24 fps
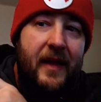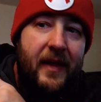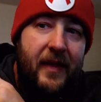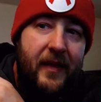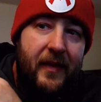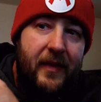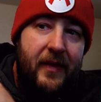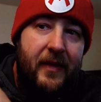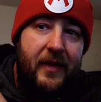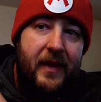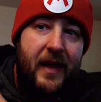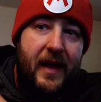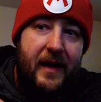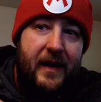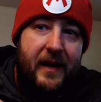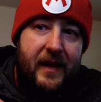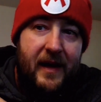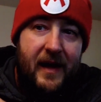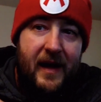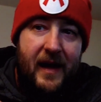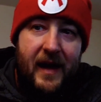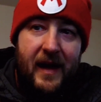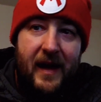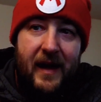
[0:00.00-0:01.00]
that
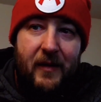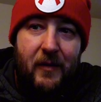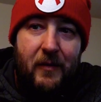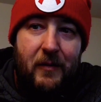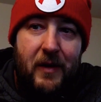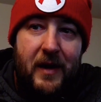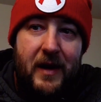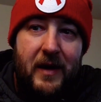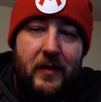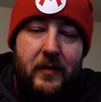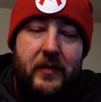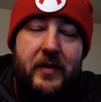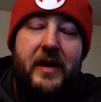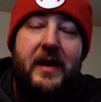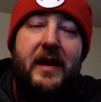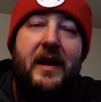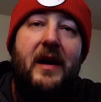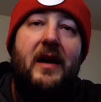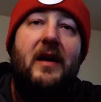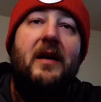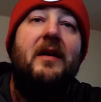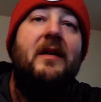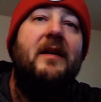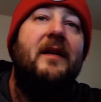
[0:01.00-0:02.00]
guy right over
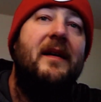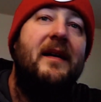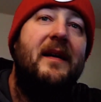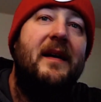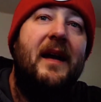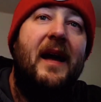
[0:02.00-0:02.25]
there.